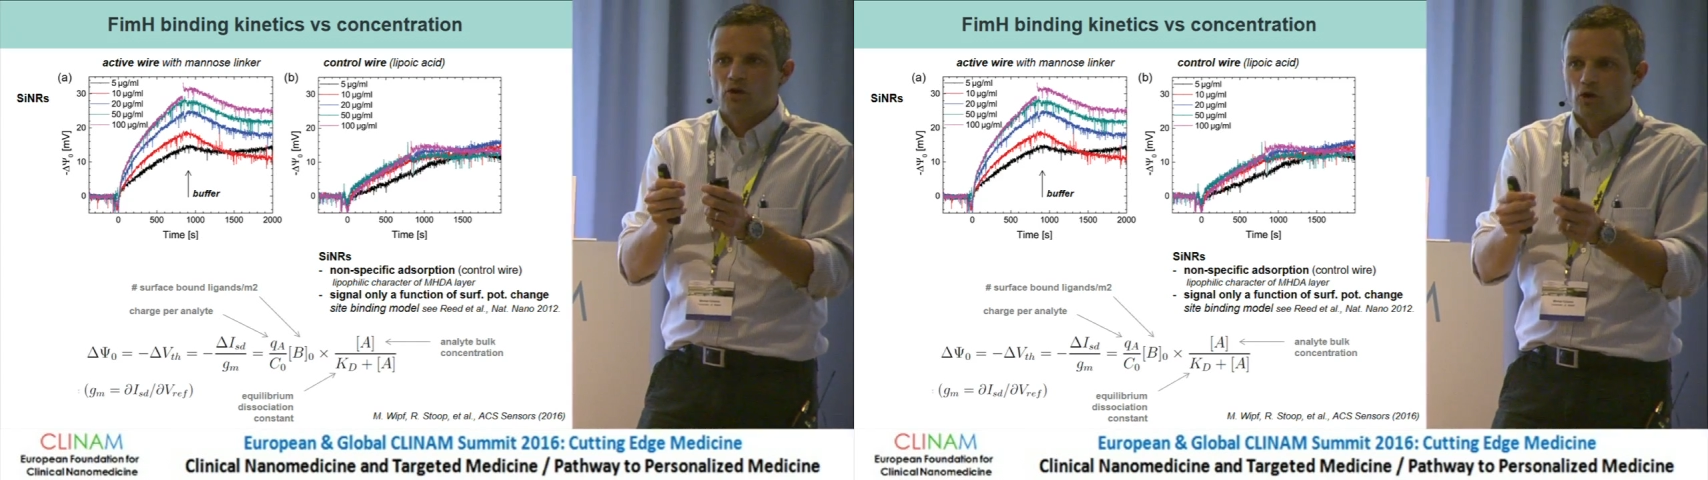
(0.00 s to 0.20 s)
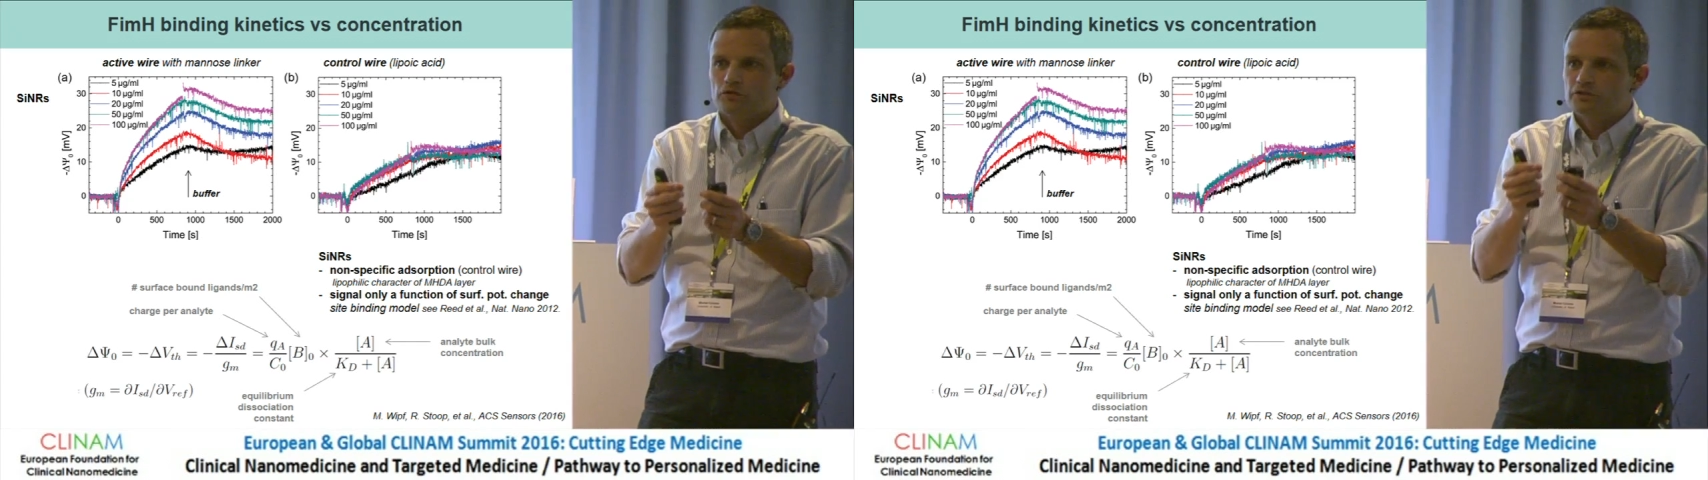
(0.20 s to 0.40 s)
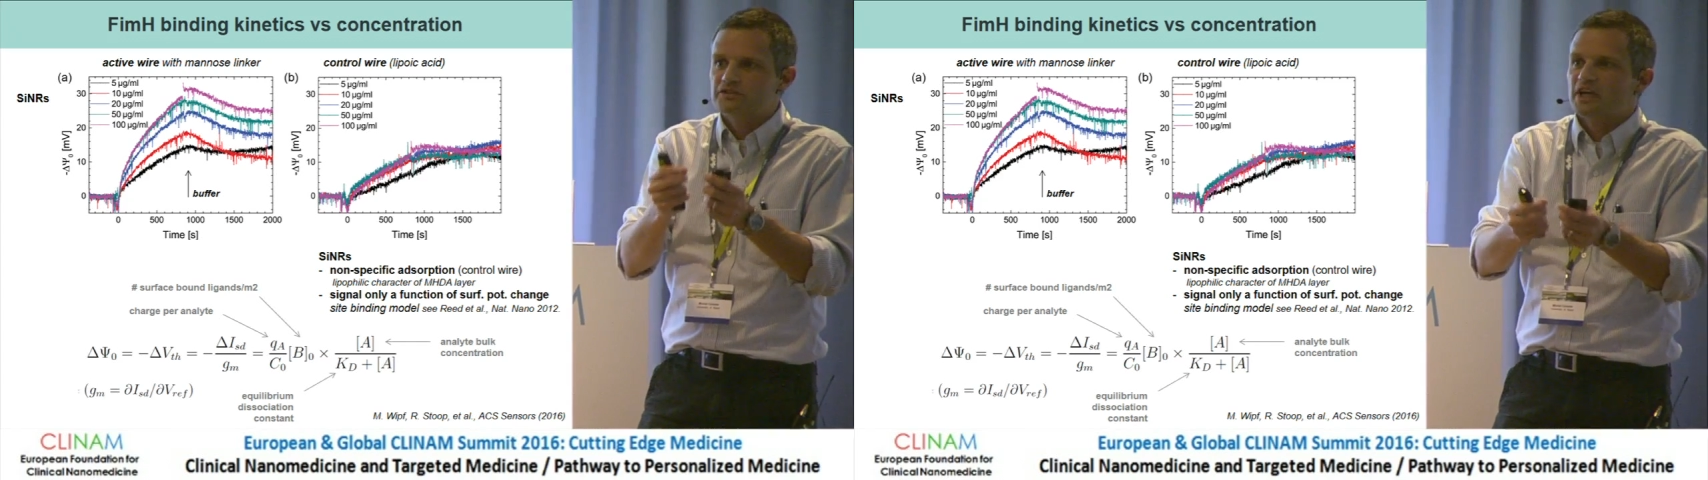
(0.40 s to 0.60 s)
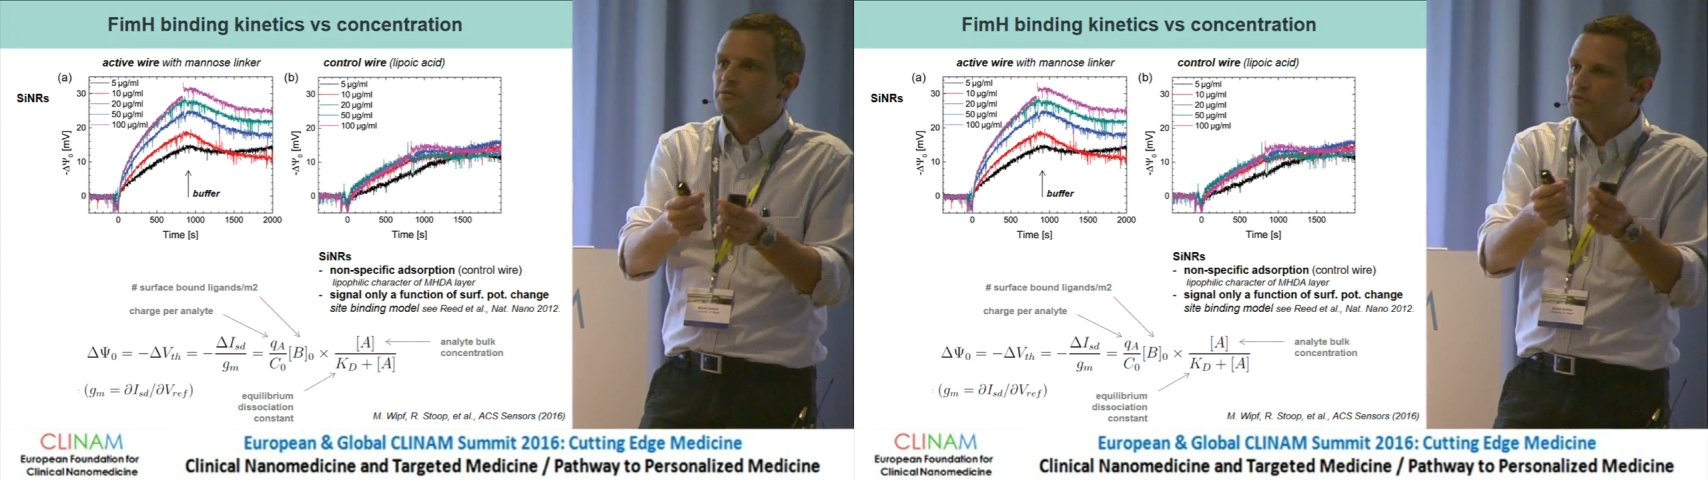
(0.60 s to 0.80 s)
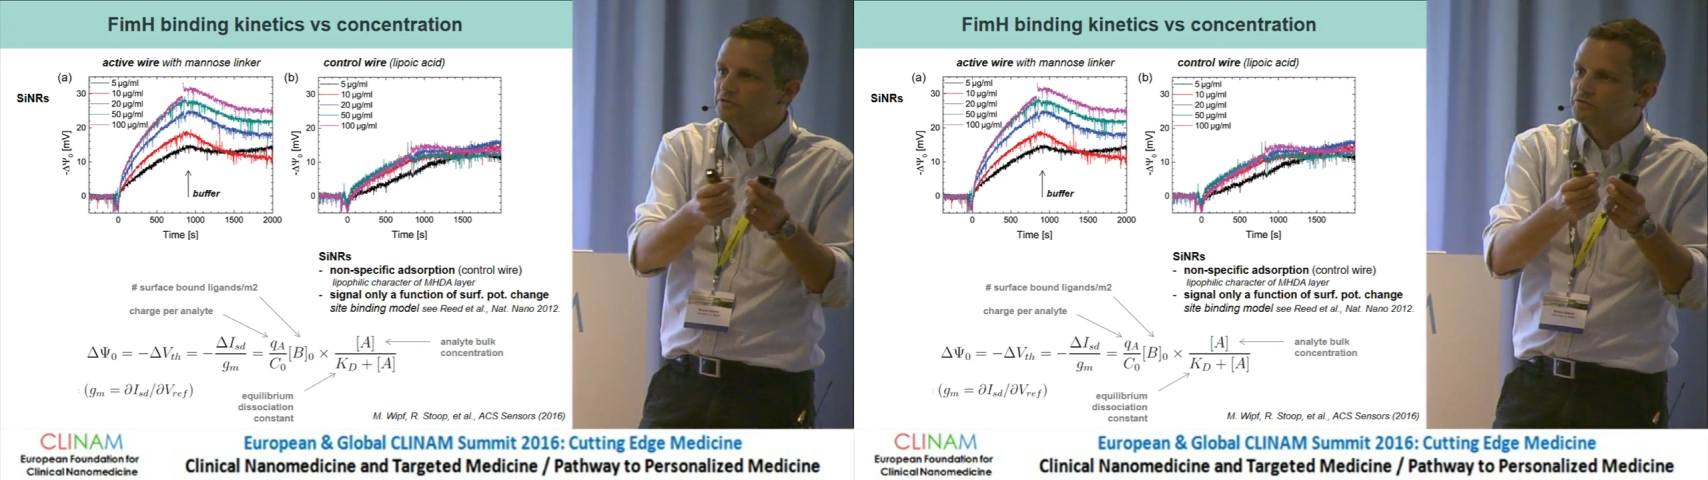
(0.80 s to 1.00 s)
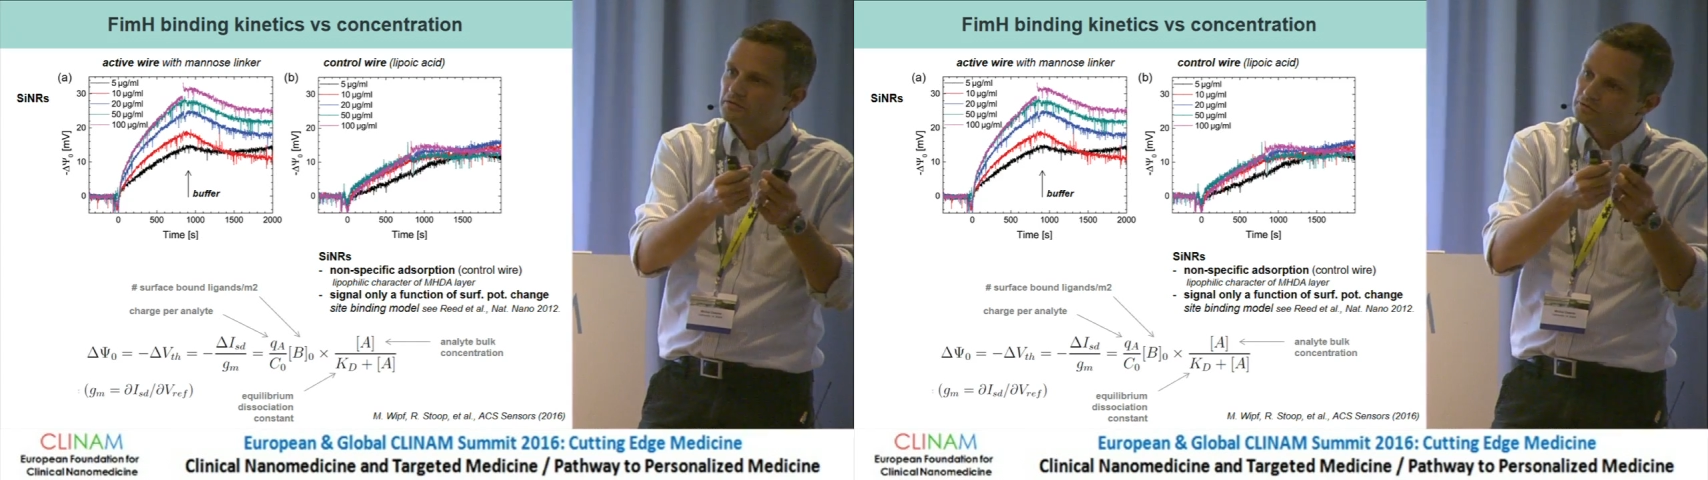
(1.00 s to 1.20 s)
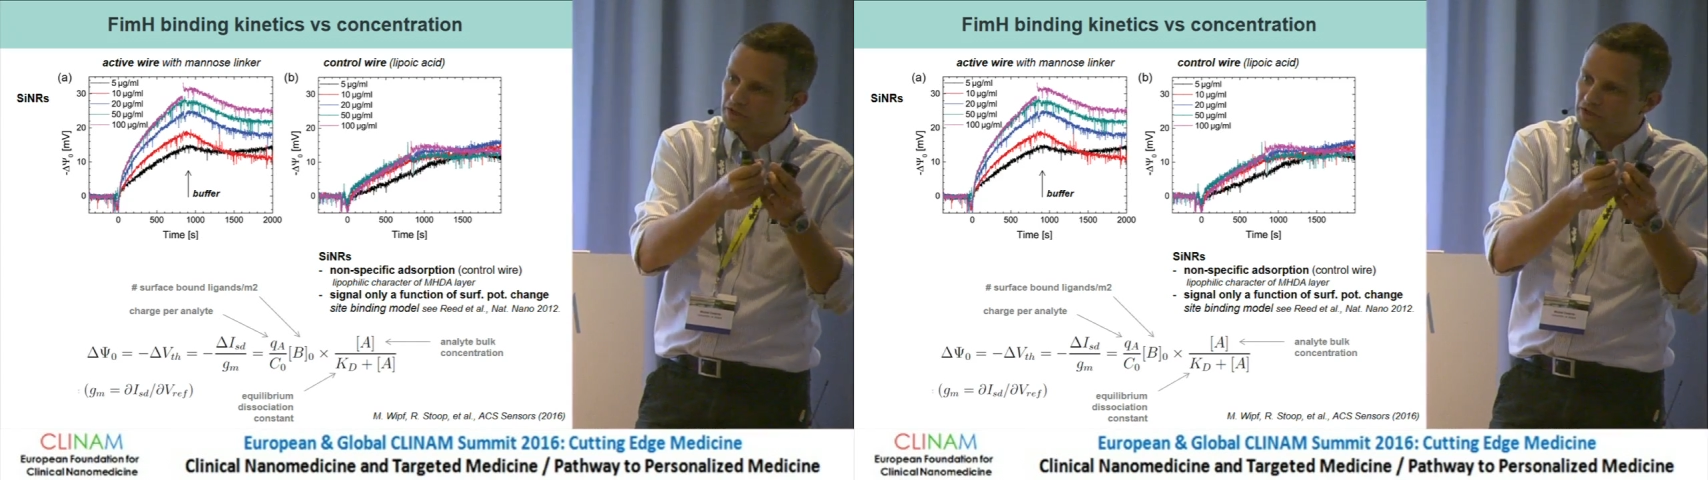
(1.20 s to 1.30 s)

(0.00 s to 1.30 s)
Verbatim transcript: on the type of